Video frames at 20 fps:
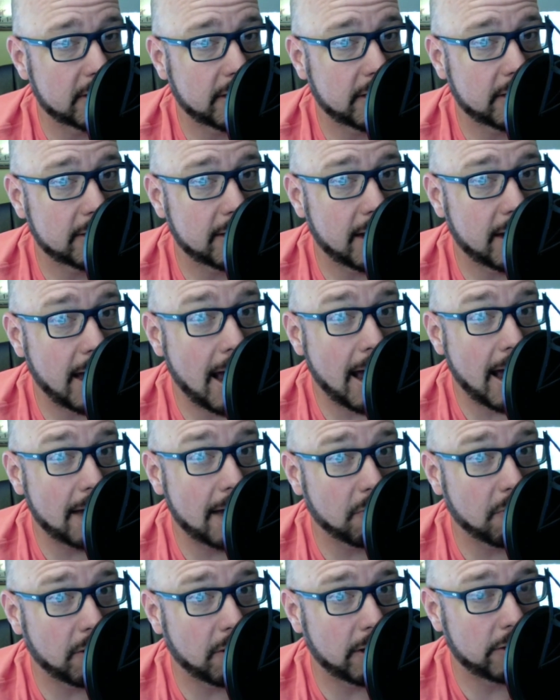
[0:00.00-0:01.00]
things that I
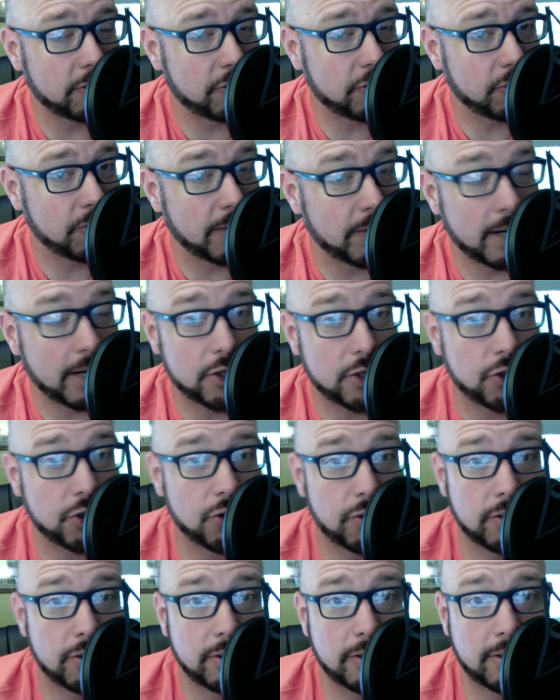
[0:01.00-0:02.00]
run into that I
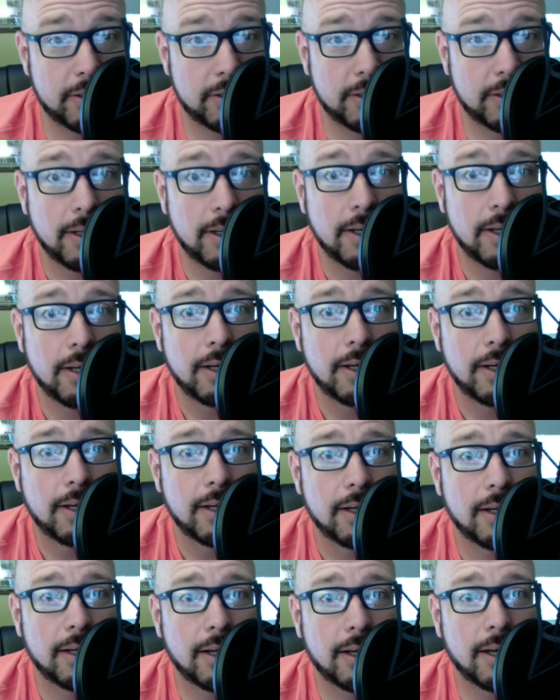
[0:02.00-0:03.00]
shouldn't
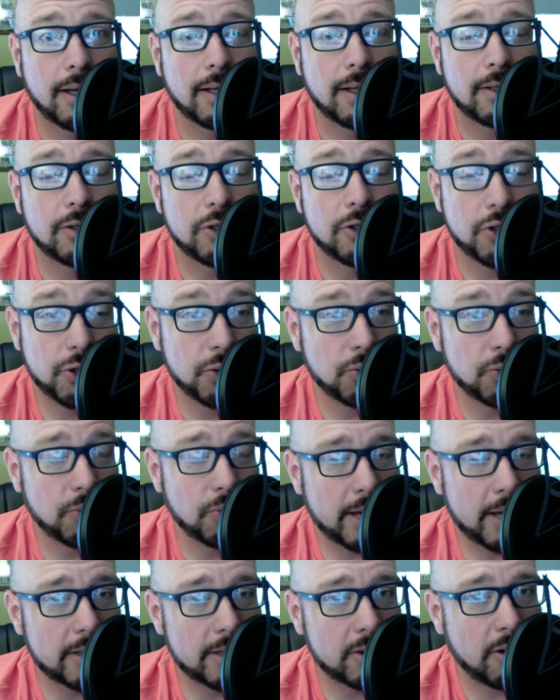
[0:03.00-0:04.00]

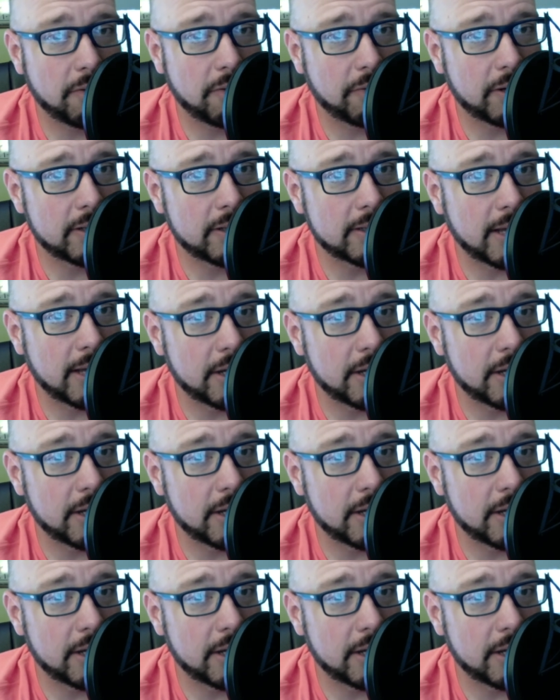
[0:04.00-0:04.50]
do as often as I